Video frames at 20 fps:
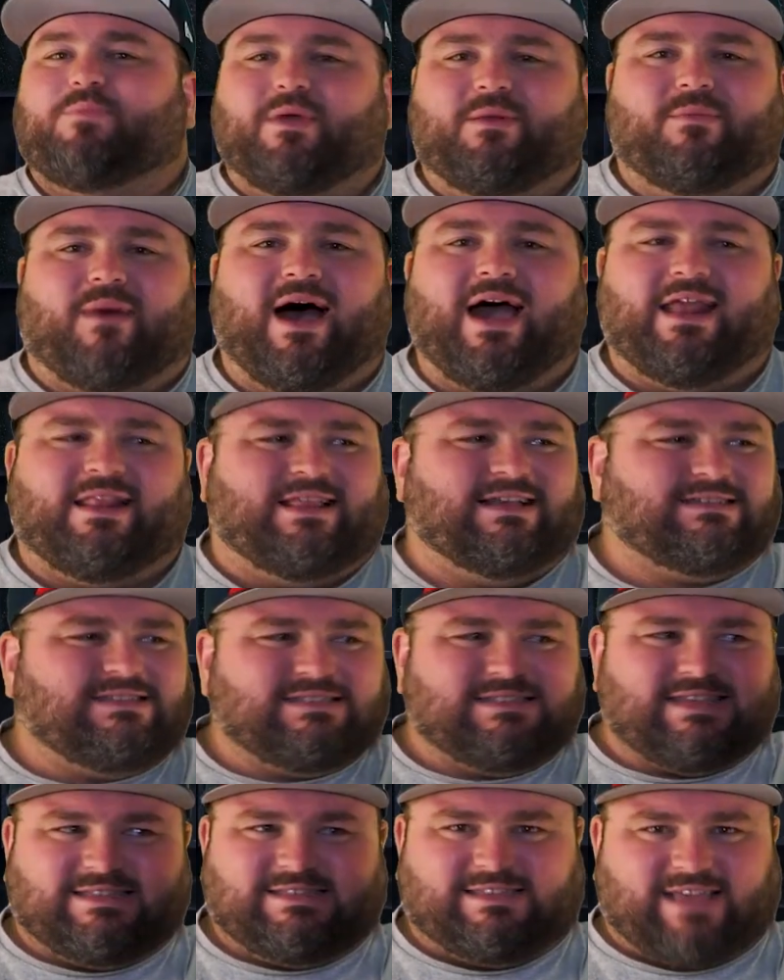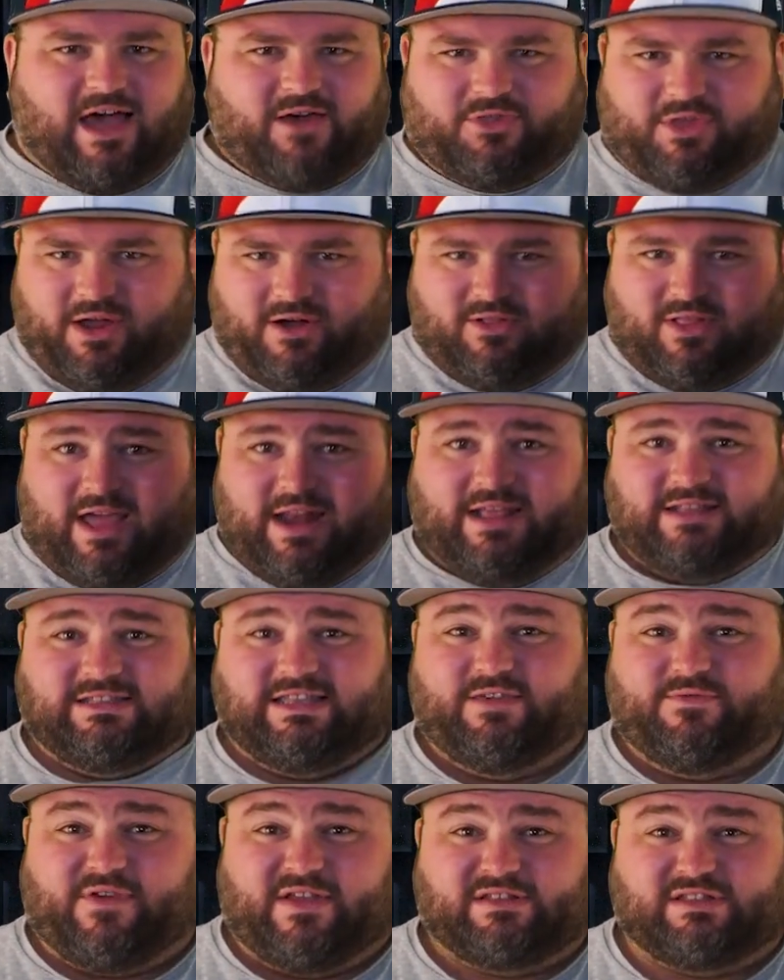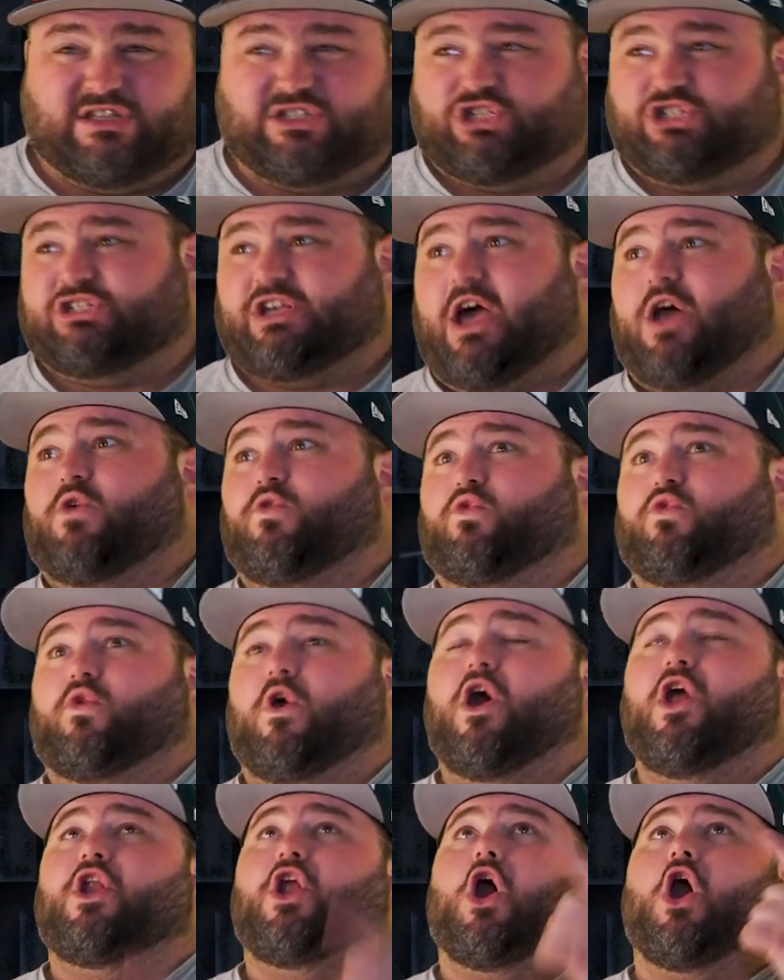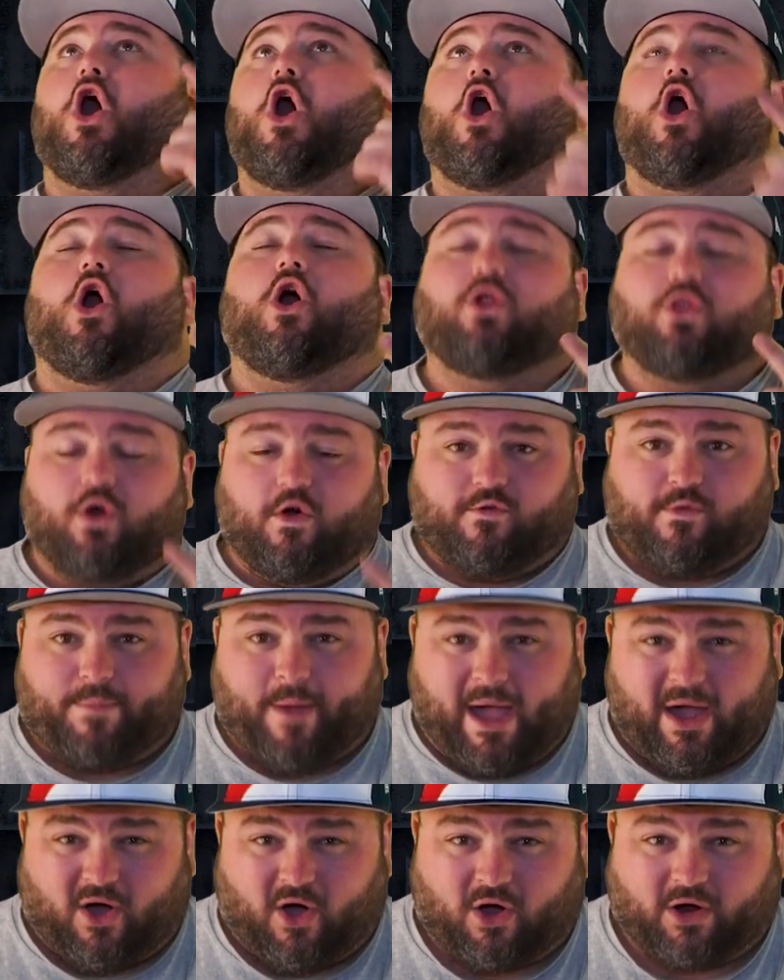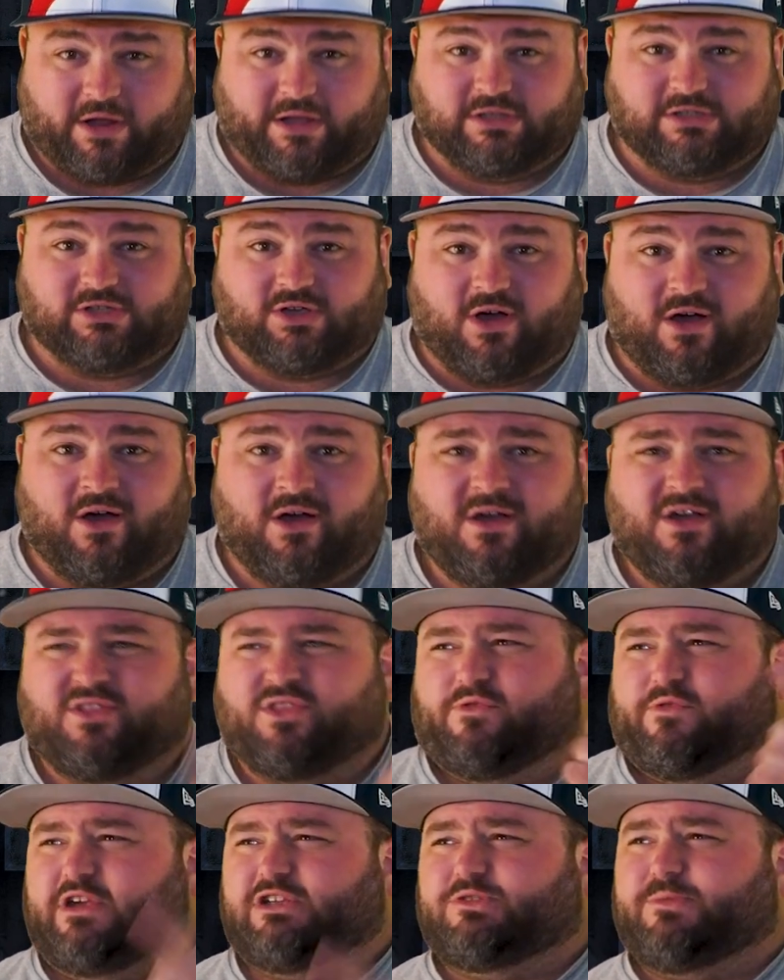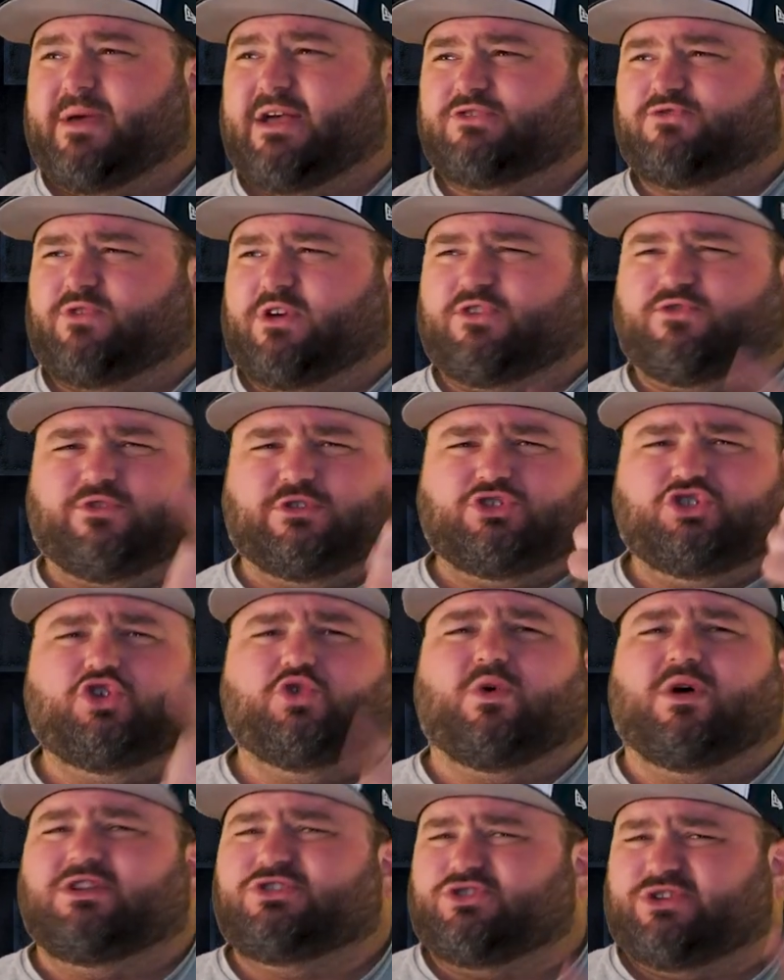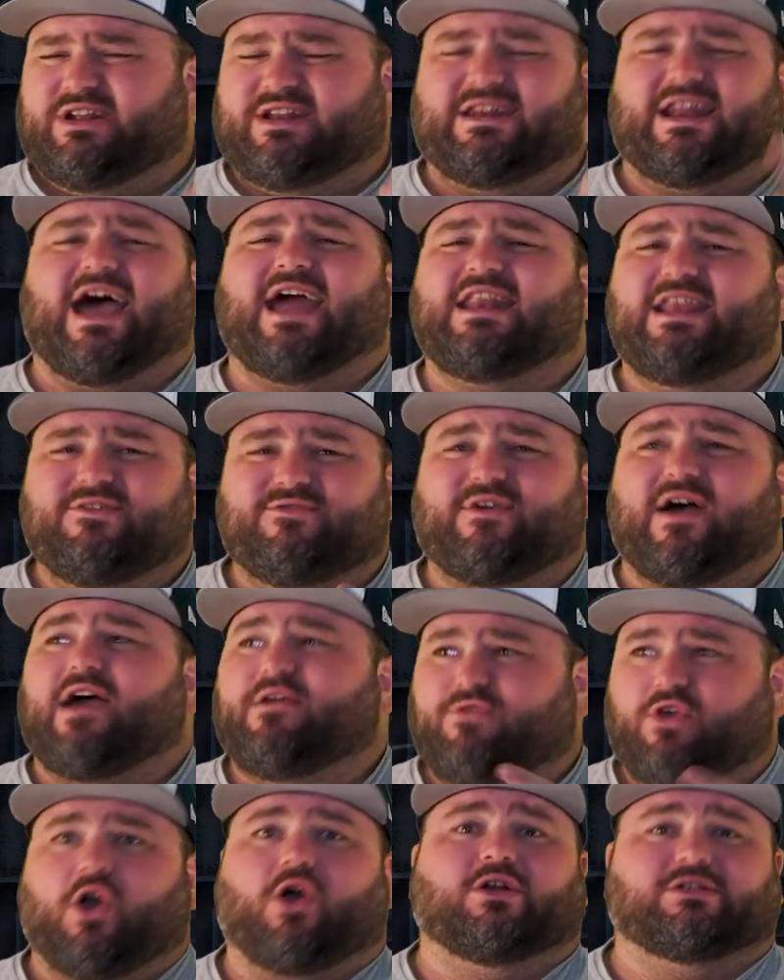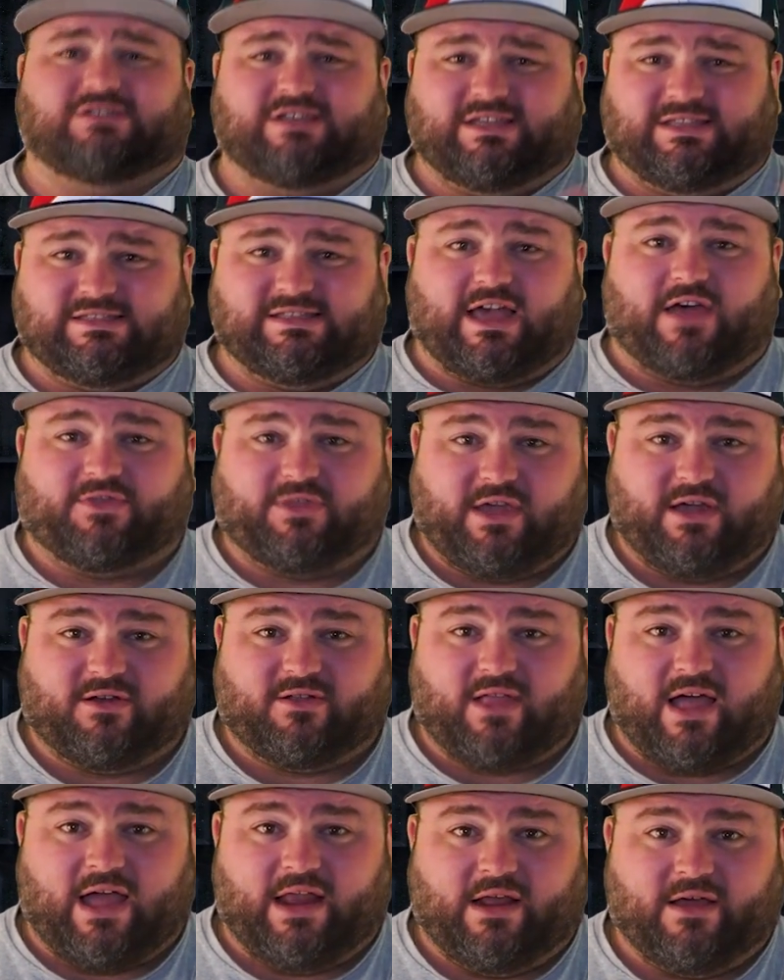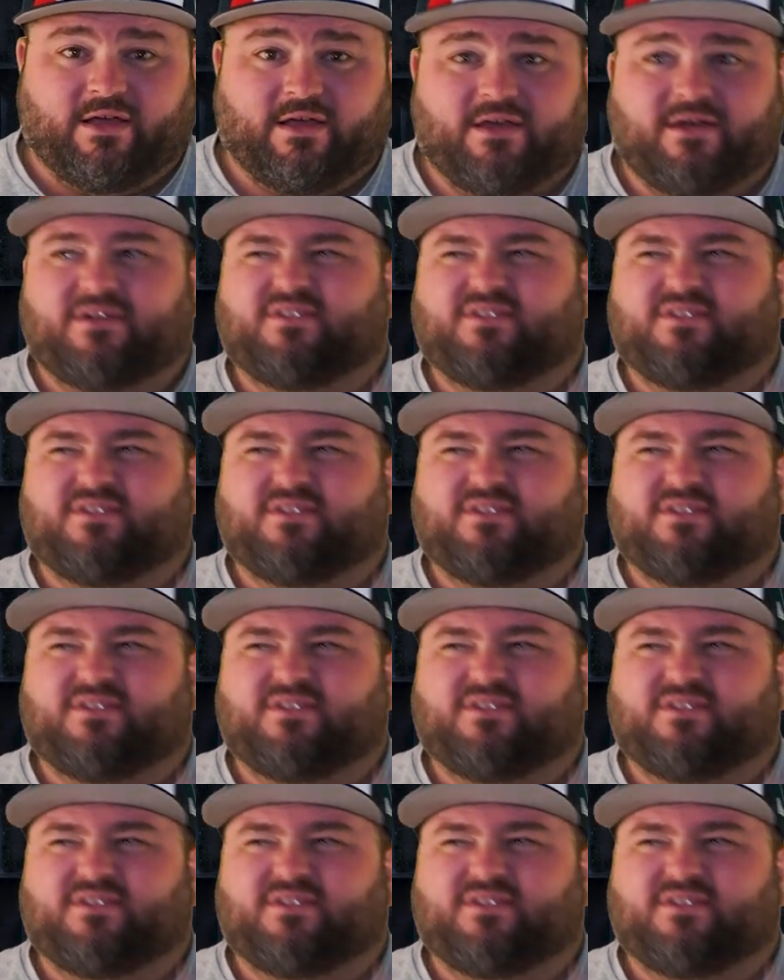in mind, this is a South Carolina defense that just got run all over by Arkansas. The Razorbacks rushed for 295 yards against South Carolina.